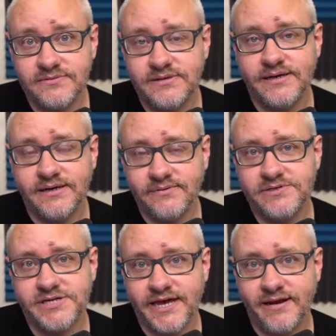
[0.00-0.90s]
I
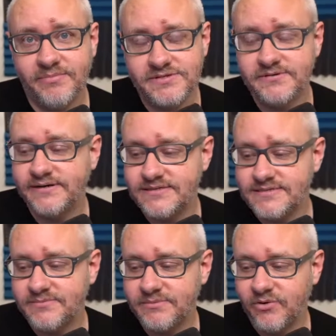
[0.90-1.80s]
wish I had opportunities
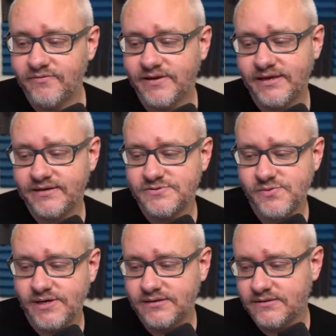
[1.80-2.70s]
to be more of a kid as
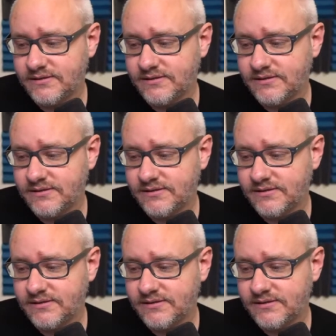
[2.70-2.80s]
well.